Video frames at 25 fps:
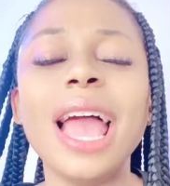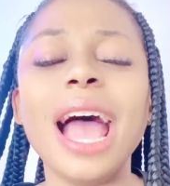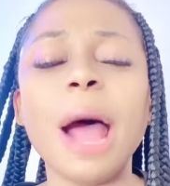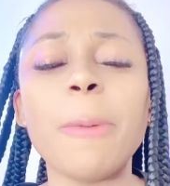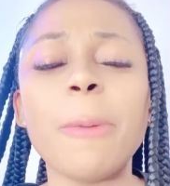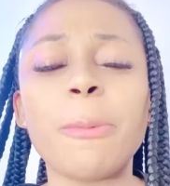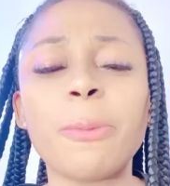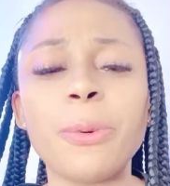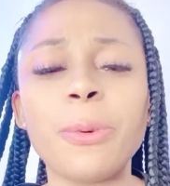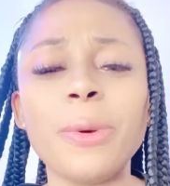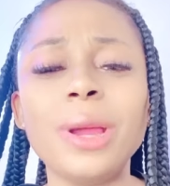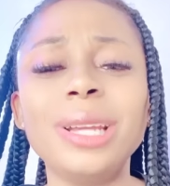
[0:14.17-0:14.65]

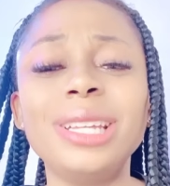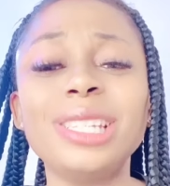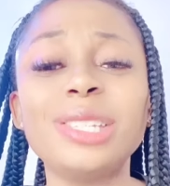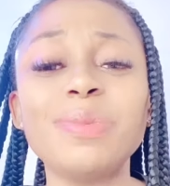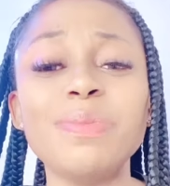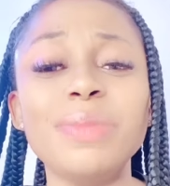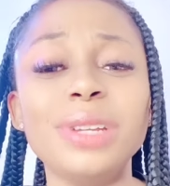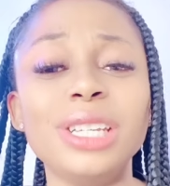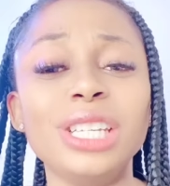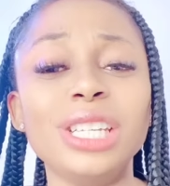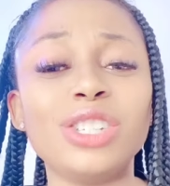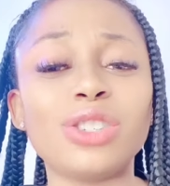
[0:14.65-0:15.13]
I pray this
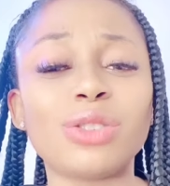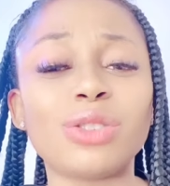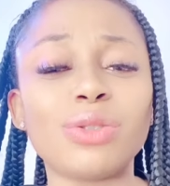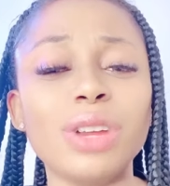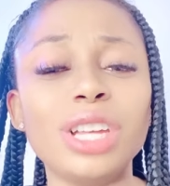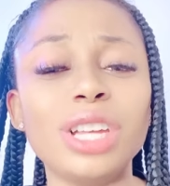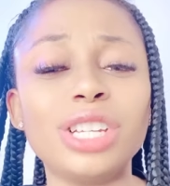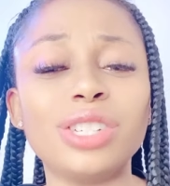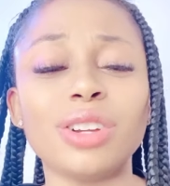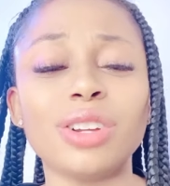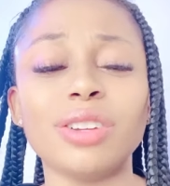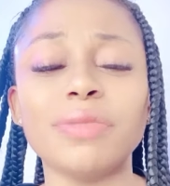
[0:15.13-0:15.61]

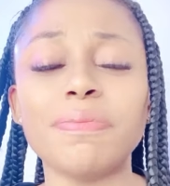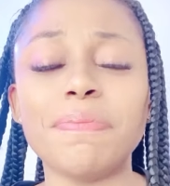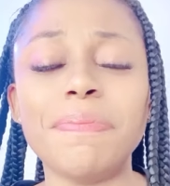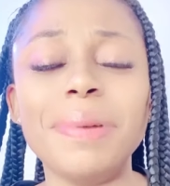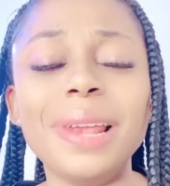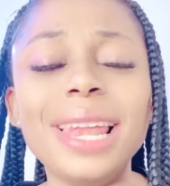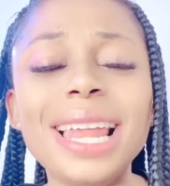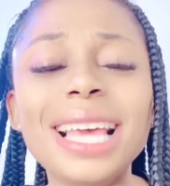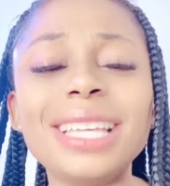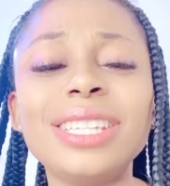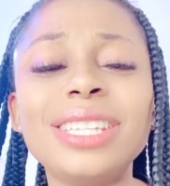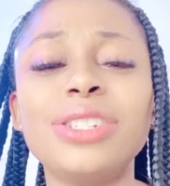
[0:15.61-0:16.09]
ministration
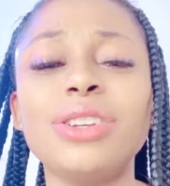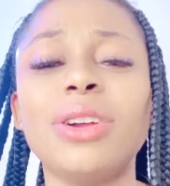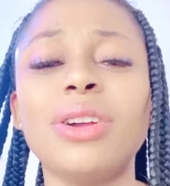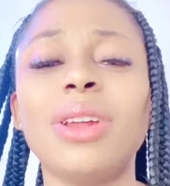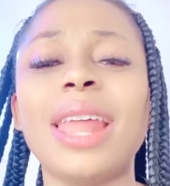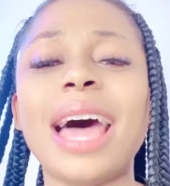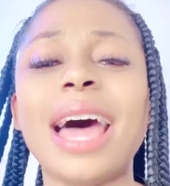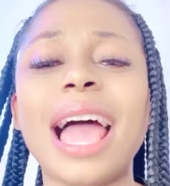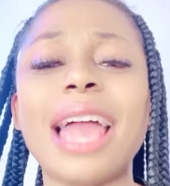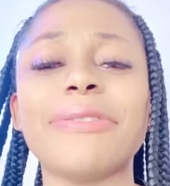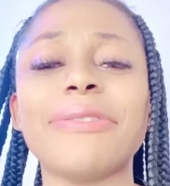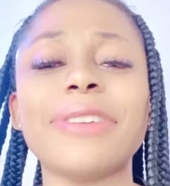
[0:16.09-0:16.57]
bless your
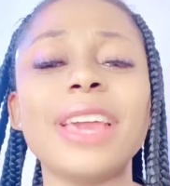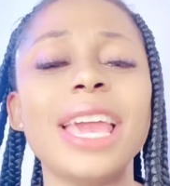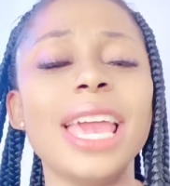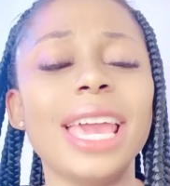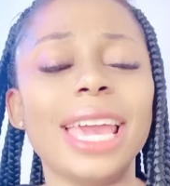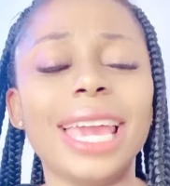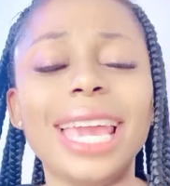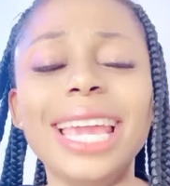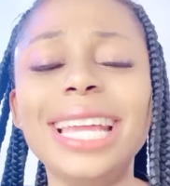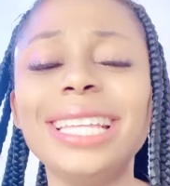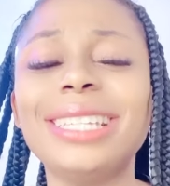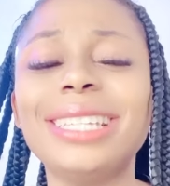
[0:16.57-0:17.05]

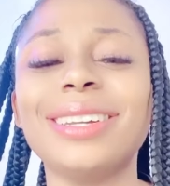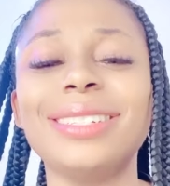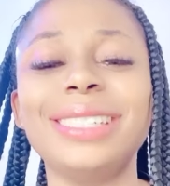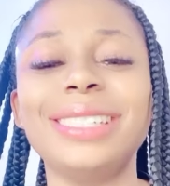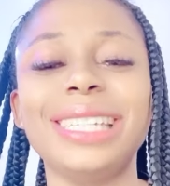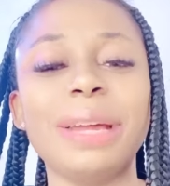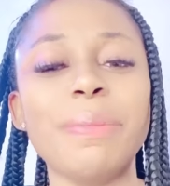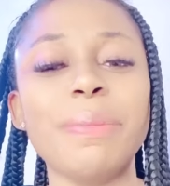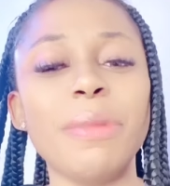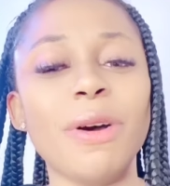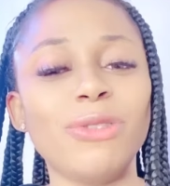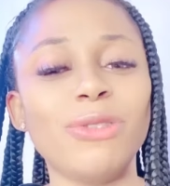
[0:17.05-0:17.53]
life in the
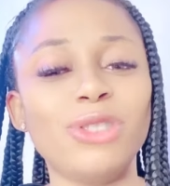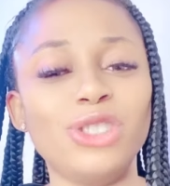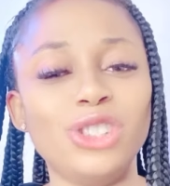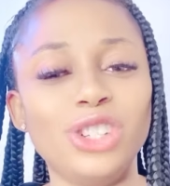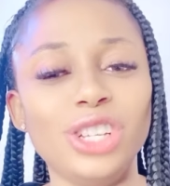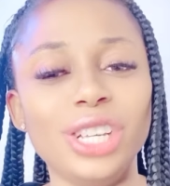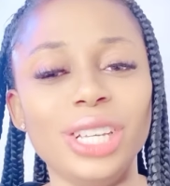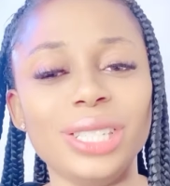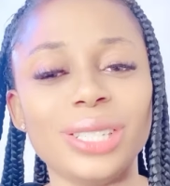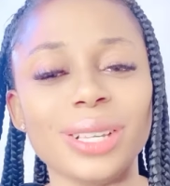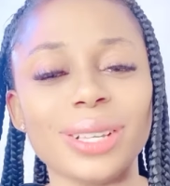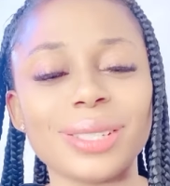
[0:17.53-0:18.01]
name of
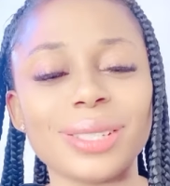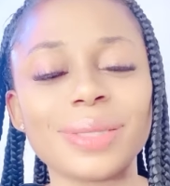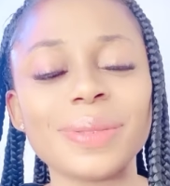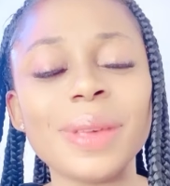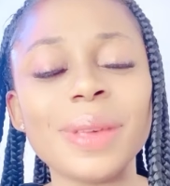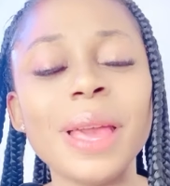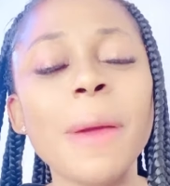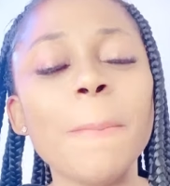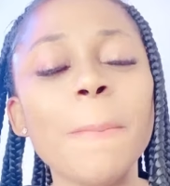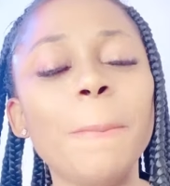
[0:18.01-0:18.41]
Jesus.